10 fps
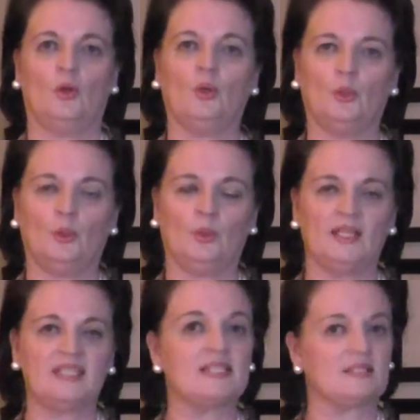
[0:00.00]
who,
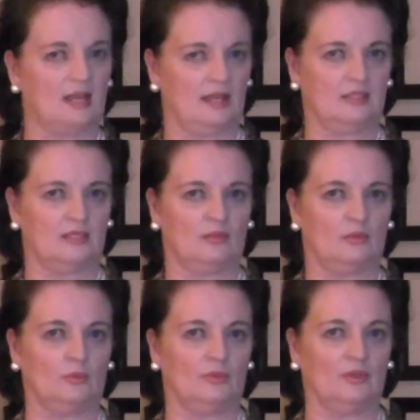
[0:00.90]
it is said,
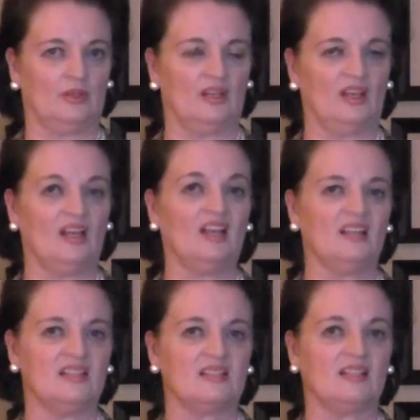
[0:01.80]

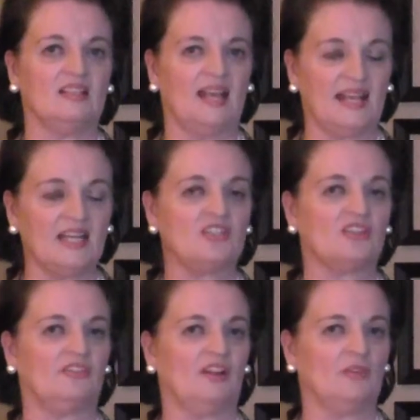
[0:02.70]
laid
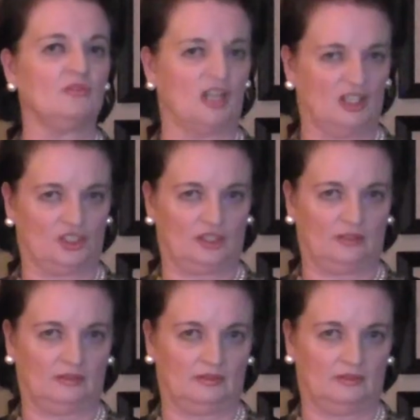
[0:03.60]
the foundation
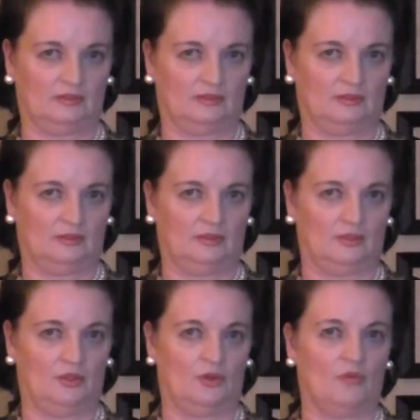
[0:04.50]

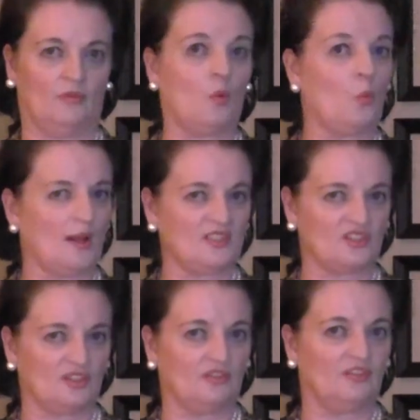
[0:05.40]
for
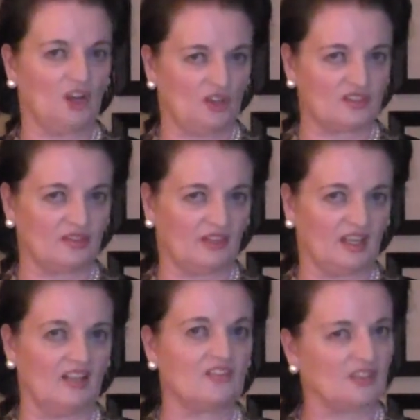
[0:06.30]
Western philosophy
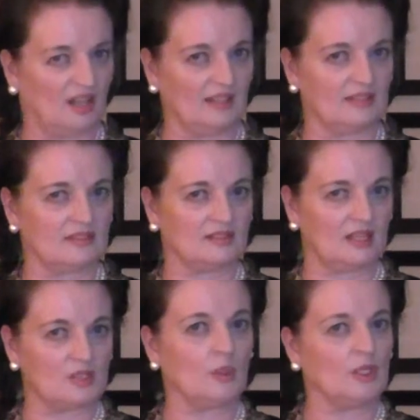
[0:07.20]
and science
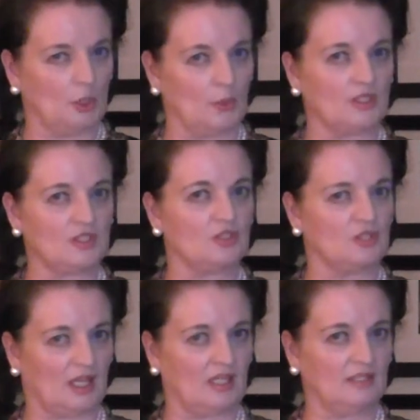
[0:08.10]
as we know it
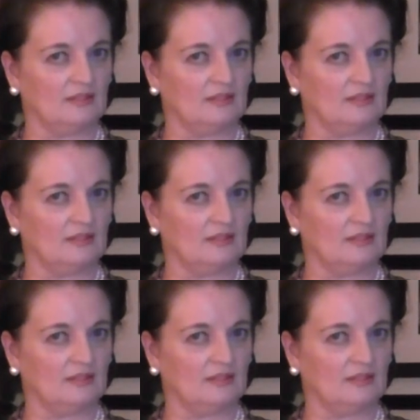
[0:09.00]
today.